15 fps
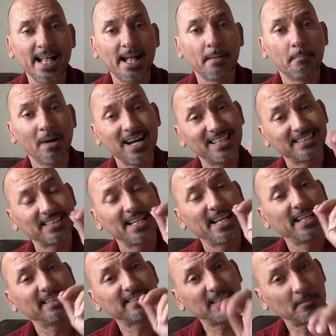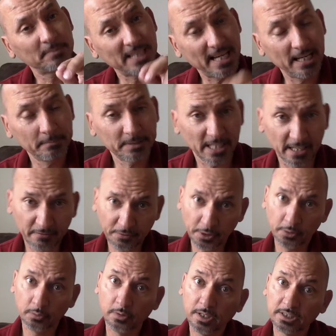But sometimes if
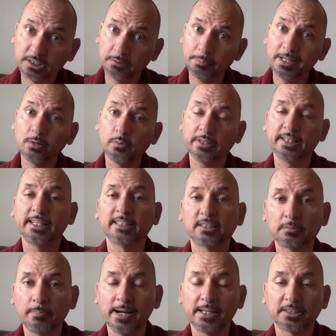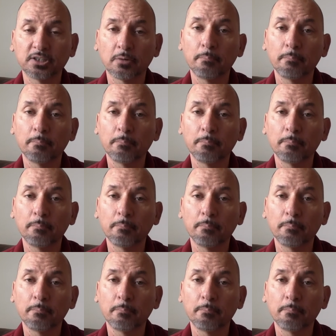you speak with the inspector,